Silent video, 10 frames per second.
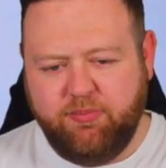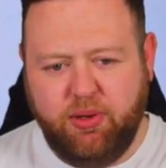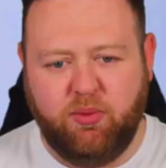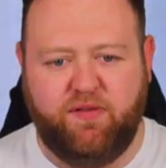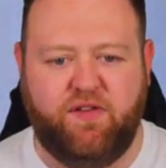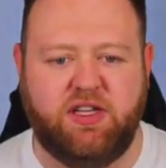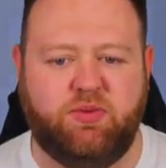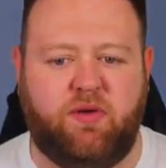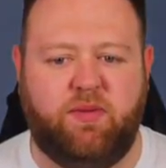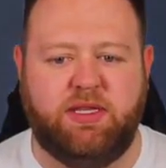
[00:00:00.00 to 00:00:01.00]
but with
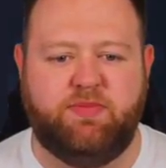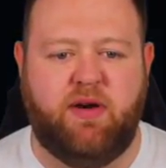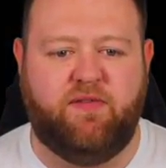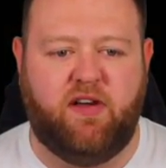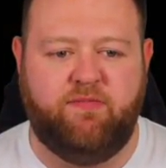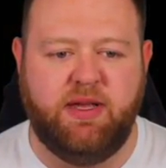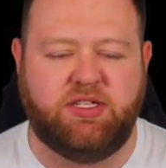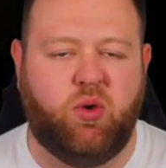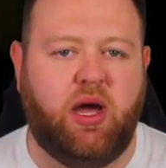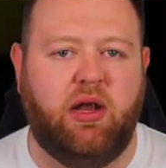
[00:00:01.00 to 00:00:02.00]
swap this month, I've
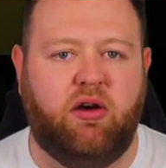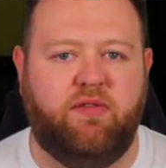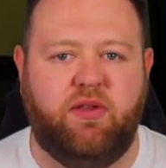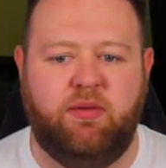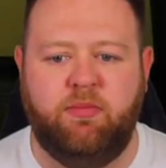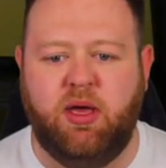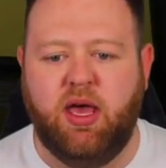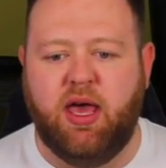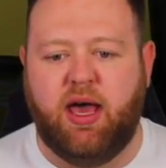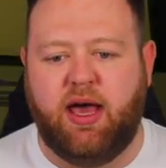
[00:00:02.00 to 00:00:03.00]
missed quite a lot of them,
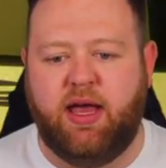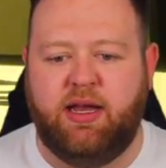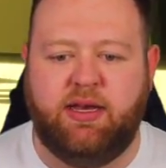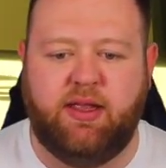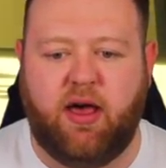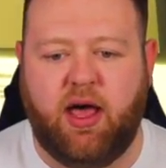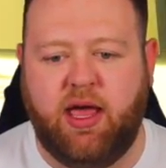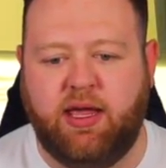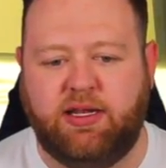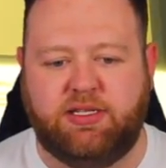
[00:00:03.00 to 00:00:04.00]
and
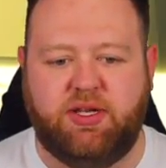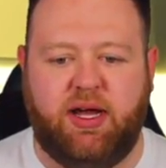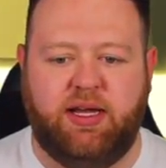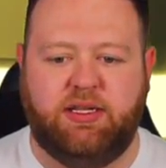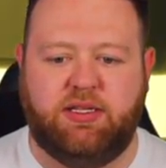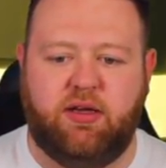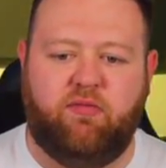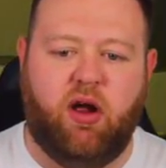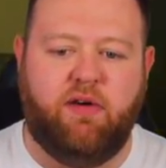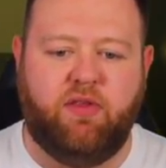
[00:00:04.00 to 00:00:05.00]
I decided
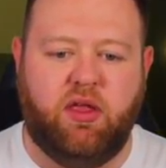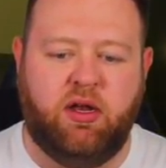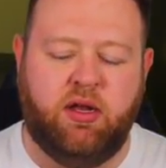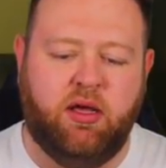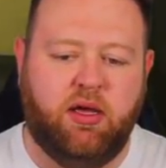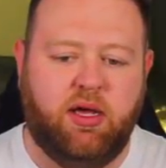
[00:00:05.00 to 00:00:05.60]
that rather than